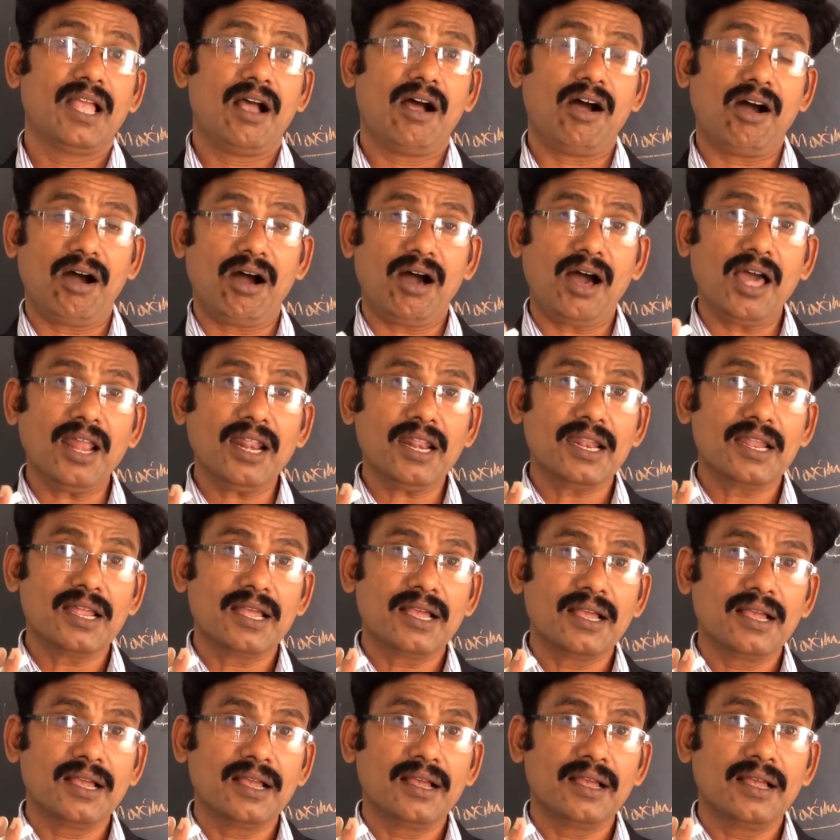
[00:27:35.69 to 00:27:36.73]
or
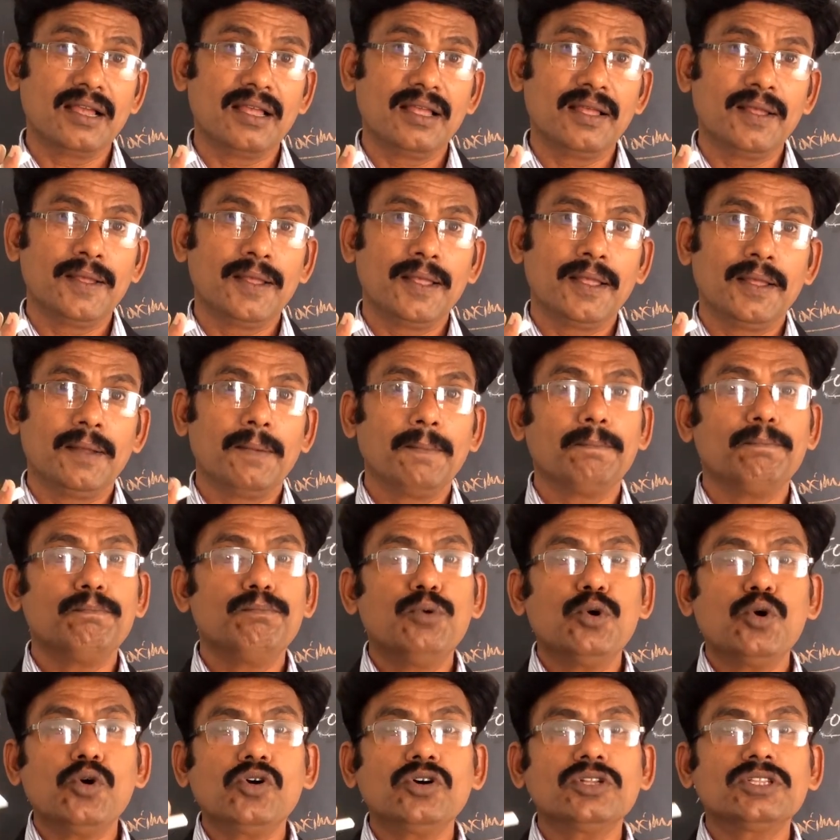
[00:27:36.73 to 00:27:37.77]

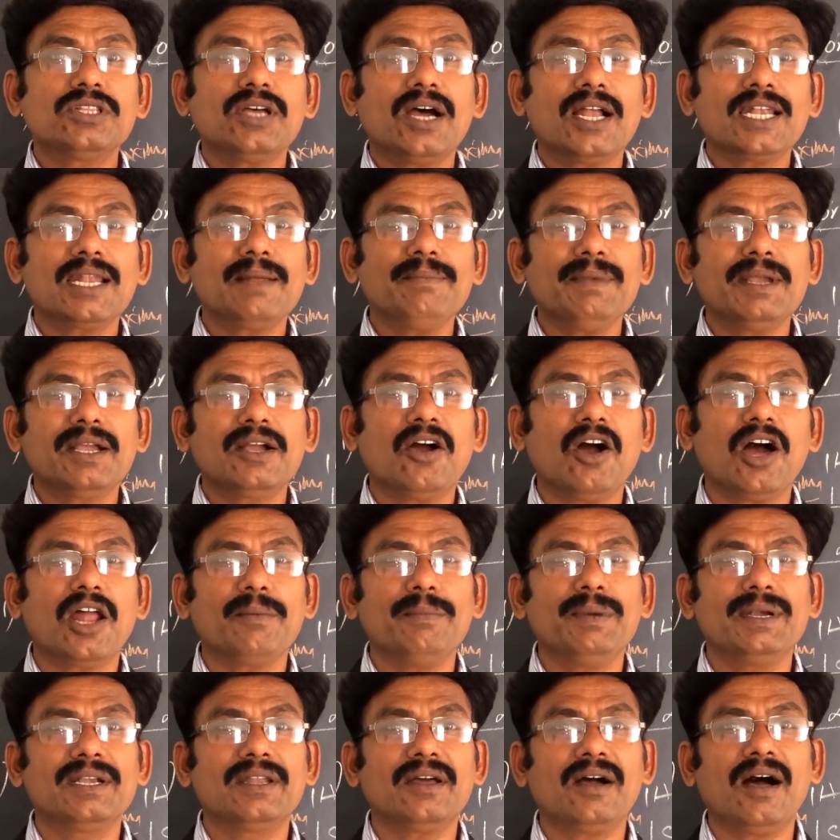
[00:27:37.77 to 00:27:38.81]
both atomic
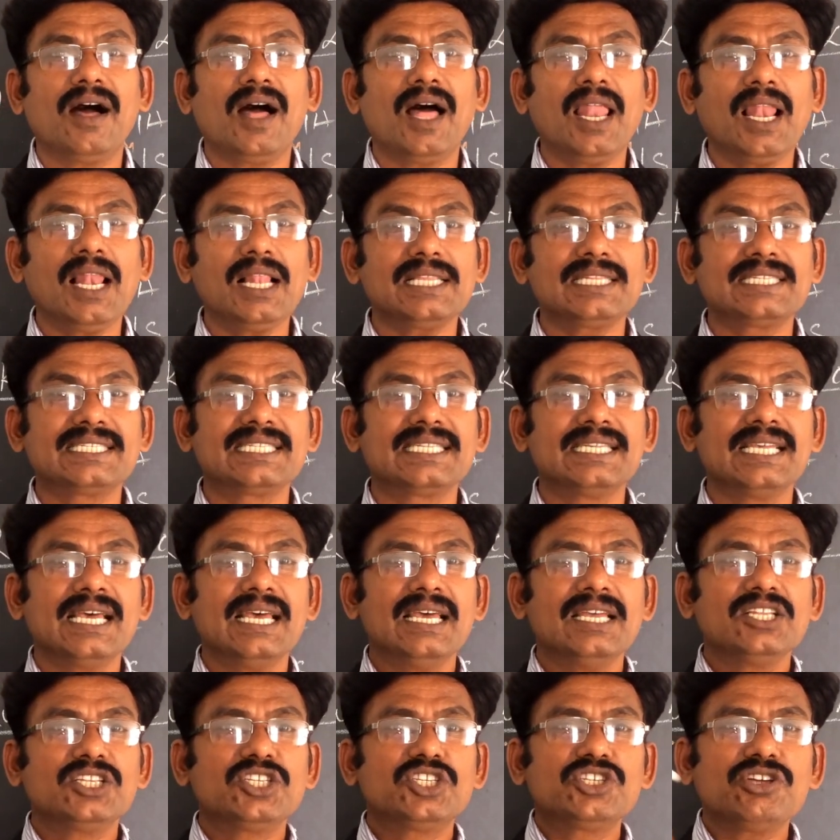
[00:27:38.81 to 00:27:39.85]
orbitals
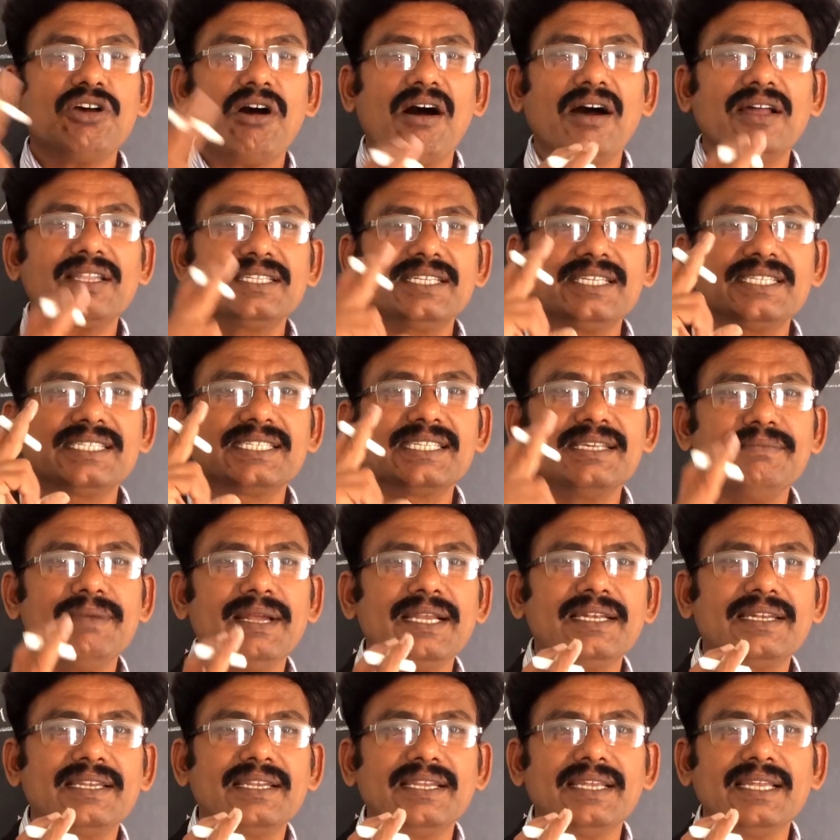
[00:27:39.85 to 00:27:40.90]
charge
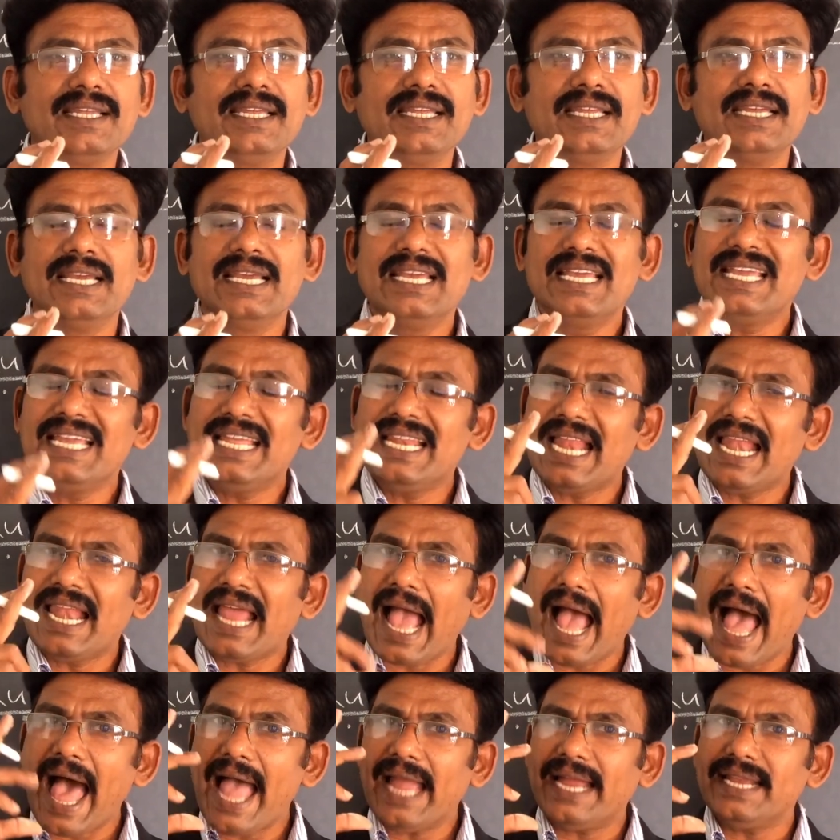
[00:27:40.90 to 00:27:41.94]
symmetry in
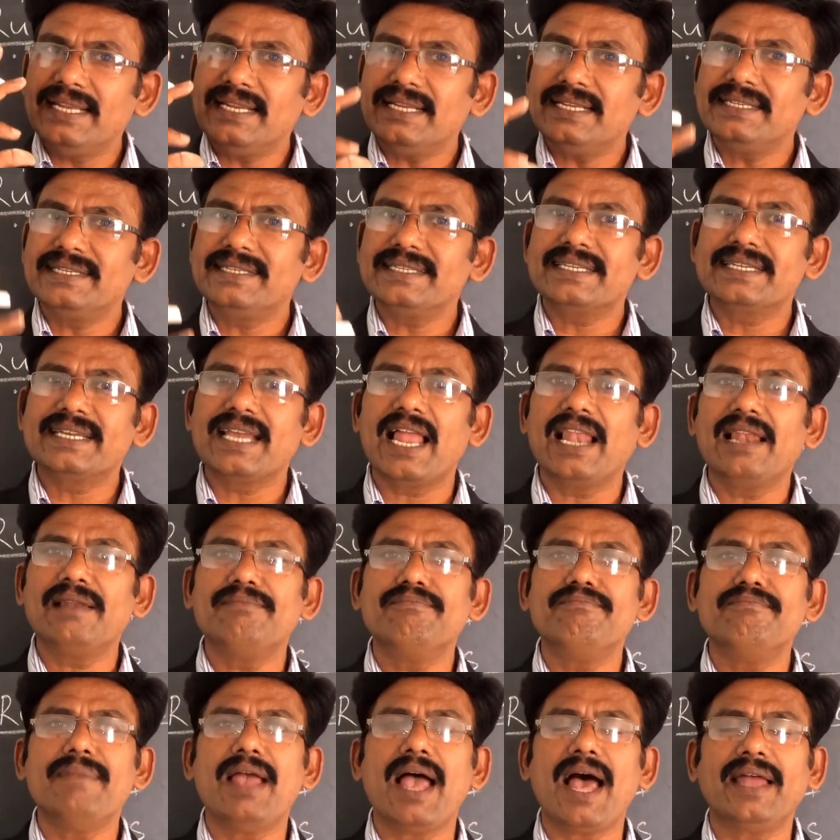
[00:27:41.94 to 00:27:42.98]
an identical
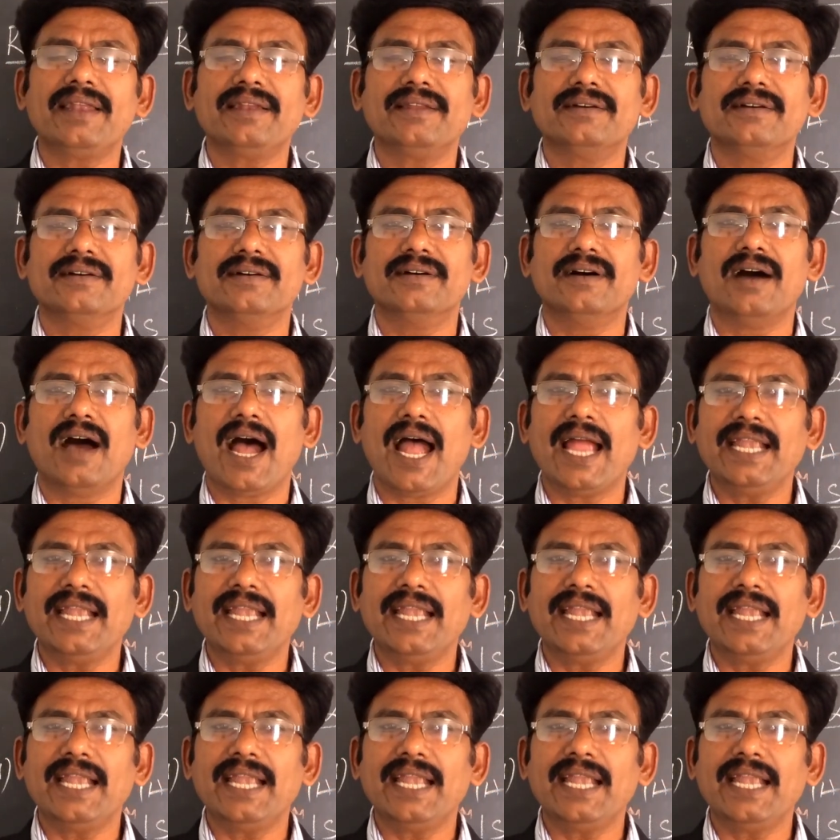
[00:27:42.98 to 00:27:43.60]
manner.